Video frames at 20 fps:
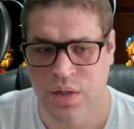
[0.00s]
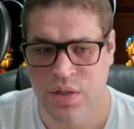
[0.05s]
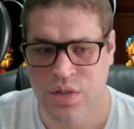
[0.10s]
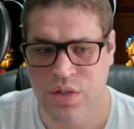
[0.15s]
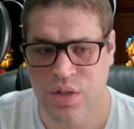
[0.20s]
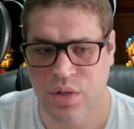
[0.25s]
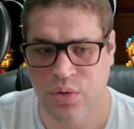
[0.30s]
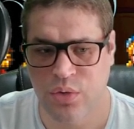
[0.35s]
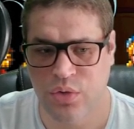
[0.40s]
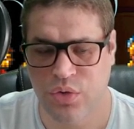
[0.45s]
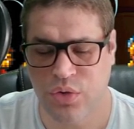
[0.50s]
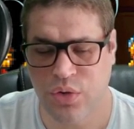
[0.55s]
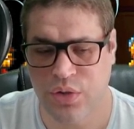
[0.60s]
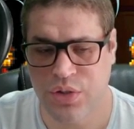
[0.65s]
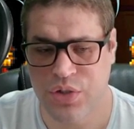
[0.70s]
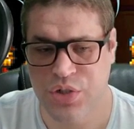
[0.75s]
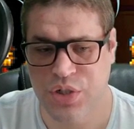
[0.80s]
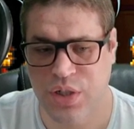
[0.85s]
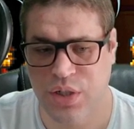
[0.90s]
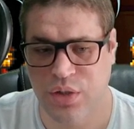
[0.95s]
She uses
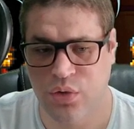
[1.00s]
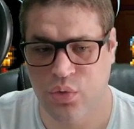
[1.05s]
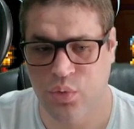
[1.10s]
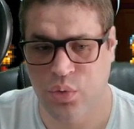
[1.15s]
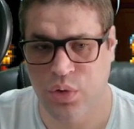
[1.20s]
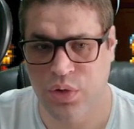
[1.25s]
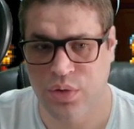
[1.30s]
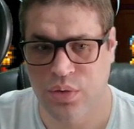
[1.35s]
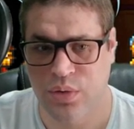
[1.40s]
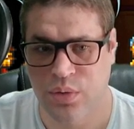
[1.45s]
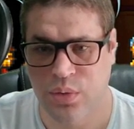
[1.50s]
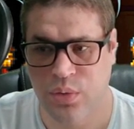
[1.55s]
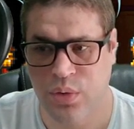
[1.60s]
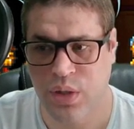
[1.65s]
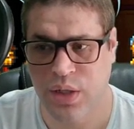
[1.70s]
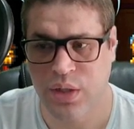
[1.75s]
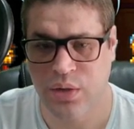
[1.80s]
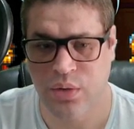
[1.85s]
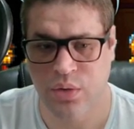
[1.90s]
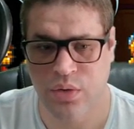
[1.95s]
Holy Shining Sword
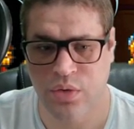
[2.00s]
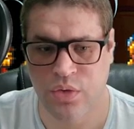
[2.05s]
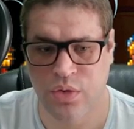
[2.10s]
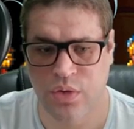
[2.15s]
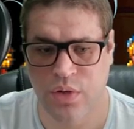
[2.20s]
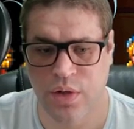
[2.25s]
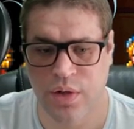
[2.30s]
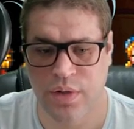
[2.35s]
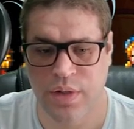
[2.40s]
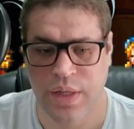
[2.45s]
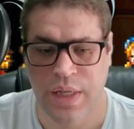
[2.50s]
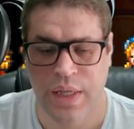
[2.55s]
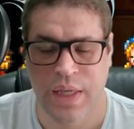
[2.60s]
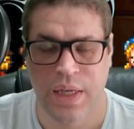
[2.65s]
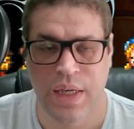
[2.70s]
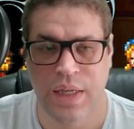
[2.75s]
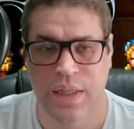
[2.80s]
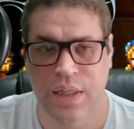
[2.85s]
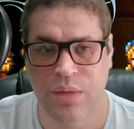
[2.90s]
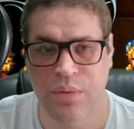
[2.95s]
right on start.
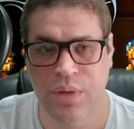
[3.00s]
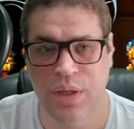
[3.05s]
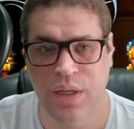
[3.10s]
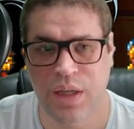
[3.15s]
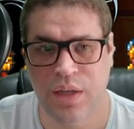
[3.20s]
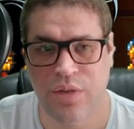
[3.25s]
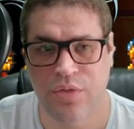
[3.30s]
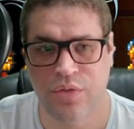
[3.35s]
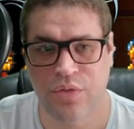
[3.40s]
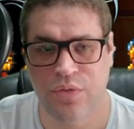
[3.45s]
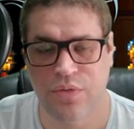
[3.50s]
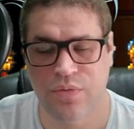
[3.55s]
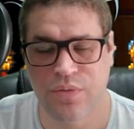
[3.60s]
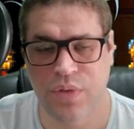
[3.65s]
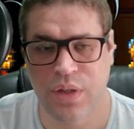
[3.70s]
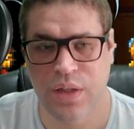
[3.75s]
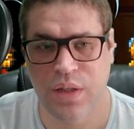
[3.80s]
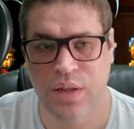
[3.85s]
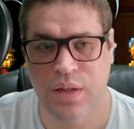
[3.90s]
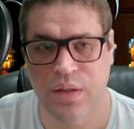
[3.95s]
And then we have
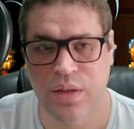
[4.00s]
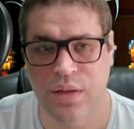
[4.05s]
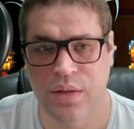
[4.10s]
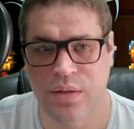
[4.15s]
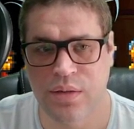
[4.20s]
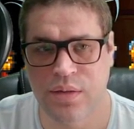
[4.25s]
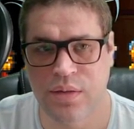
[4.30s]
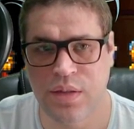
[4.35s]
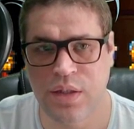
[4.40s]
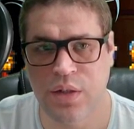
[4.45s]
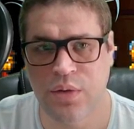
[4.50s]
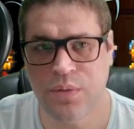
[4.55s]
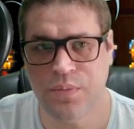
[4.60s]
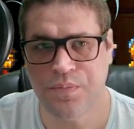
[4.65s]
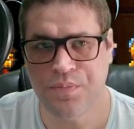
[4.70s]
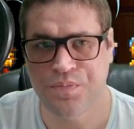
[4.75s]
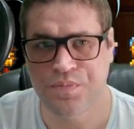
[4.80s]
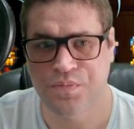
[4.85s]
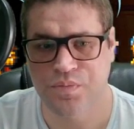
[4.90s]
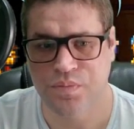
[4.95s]

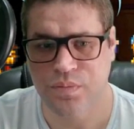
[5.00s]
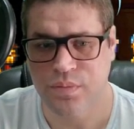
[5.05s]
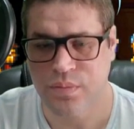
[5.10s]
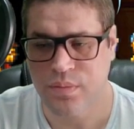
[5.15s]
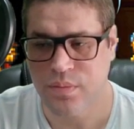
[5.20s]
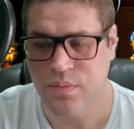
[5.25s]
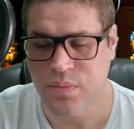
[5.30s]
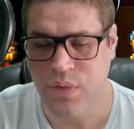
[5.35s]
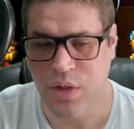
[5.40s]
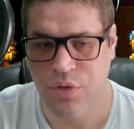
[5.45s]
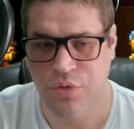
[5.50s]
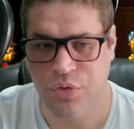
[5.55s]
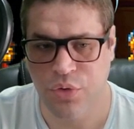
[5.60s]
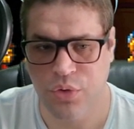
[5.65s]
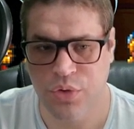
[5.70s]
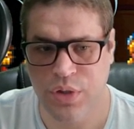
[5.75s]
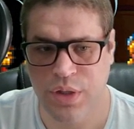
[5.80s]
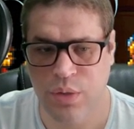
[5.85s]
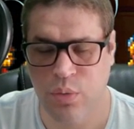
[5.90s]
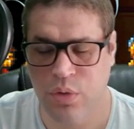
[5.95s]
Zenon
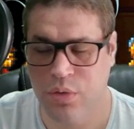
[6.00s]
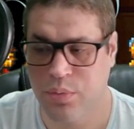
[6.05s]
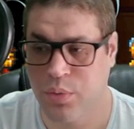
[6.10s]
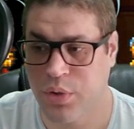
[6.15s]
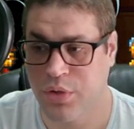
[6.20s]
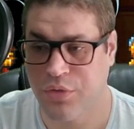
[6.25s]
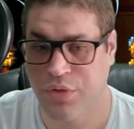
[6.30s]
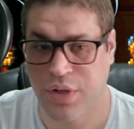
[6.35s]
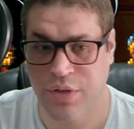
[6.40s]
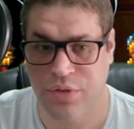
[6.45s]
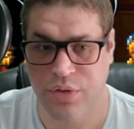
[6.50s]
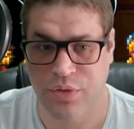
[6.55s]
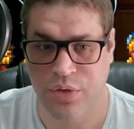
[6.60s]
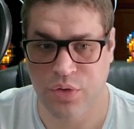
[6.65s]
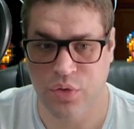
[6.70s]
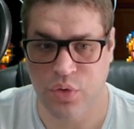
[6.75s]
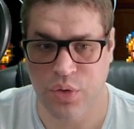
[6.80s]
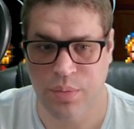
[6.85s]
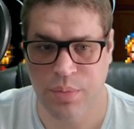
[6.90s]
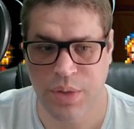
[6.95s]
from the 1.5
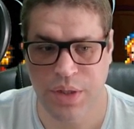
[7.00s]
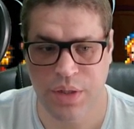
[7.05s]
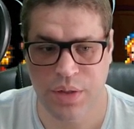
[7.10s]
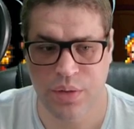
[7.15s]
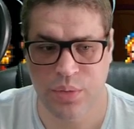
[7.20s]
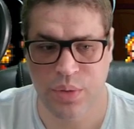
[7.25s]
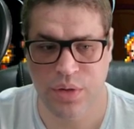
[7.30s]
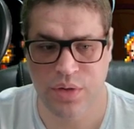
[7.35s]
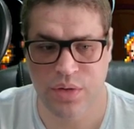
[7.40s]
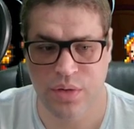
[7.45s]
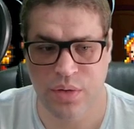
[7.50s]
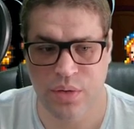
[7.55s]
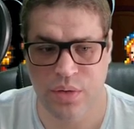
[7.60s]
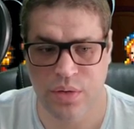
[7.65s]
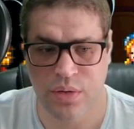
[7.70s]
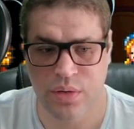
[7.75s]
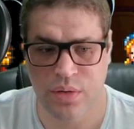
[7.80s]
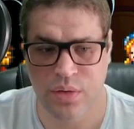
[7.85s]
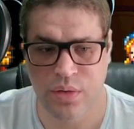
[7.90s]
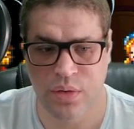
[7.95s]
anniversary banner with
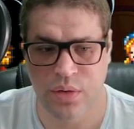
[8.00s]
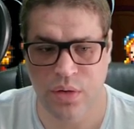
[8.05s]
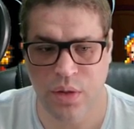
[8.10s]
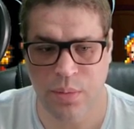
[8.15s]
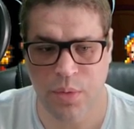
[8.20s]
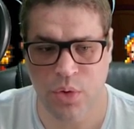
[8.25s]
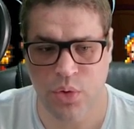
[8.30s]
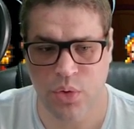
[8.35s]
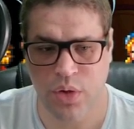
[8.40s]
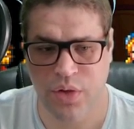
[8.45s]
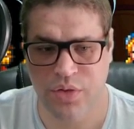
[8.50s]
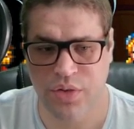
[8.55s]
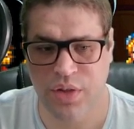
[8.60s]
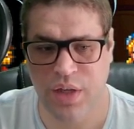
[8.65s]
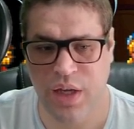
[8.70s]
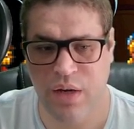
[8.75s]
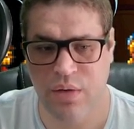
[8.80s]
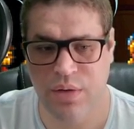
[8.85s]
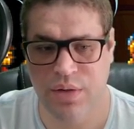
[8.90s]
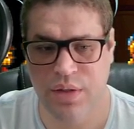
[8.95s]
Noble
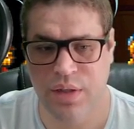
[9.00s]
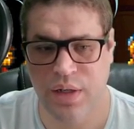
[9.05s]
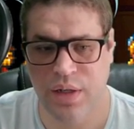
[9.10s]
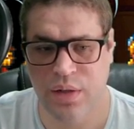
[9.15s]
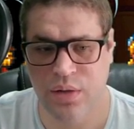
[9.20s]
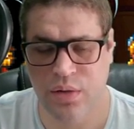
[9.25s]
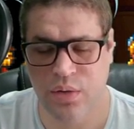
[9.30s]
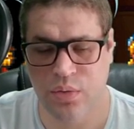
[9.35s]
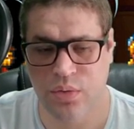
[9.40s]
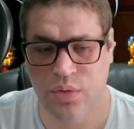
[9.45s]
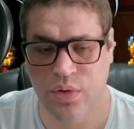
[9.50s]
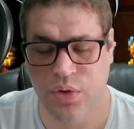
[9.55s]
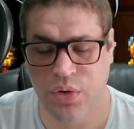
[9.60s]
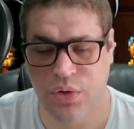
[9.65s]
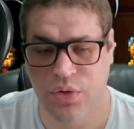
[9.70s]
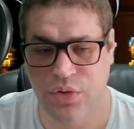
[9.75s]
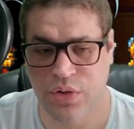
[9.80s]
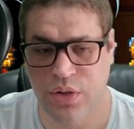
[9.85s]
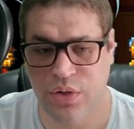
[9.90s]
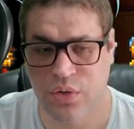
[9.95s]
Crossing inherited and on
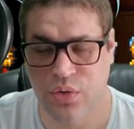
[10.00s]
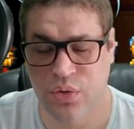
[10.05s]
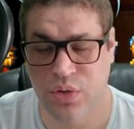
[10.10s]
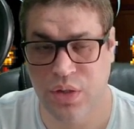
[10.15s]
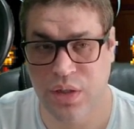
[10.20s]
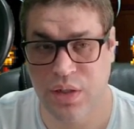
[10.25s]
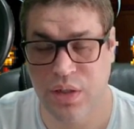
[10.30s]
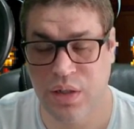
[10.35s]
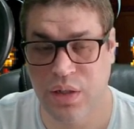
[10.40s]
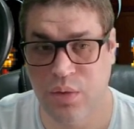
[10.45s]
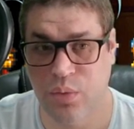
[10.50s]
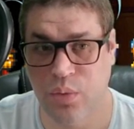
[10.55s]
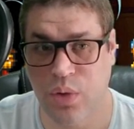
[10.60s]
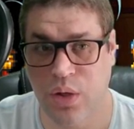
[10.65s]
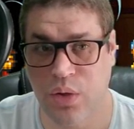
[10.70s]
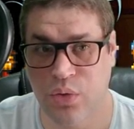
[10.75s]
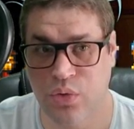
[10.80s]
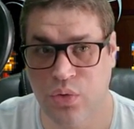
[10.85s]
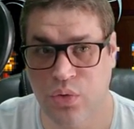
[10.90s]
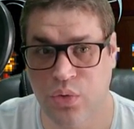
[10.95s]
13 so that he
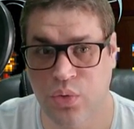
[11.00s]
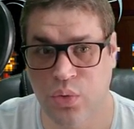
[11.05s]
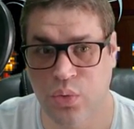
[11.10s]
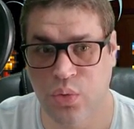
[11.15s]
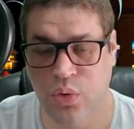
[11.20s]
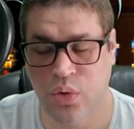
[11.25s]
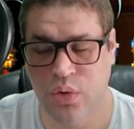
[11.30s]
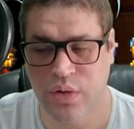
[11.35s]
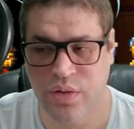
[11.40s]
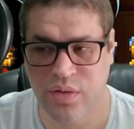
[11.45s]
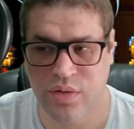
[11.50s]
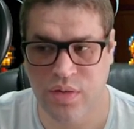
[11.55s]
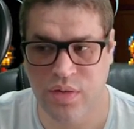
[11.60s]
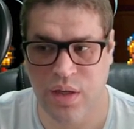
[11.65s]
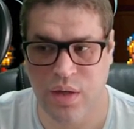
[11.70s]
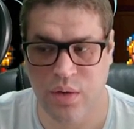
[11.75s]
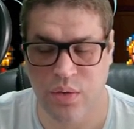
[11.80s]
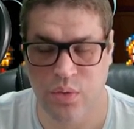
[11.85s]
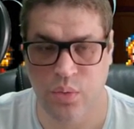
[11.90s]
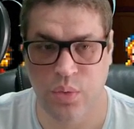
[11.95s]
will also go on the
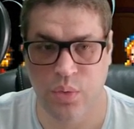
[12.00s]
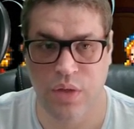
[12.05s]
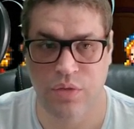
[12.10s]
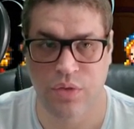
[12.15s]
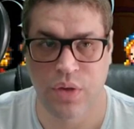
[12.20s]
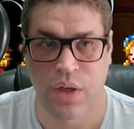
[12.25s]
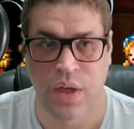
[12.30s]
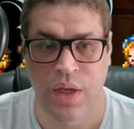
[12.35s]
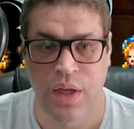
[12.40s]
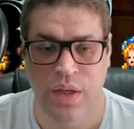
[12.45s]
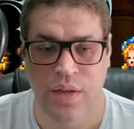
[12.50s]
second wave.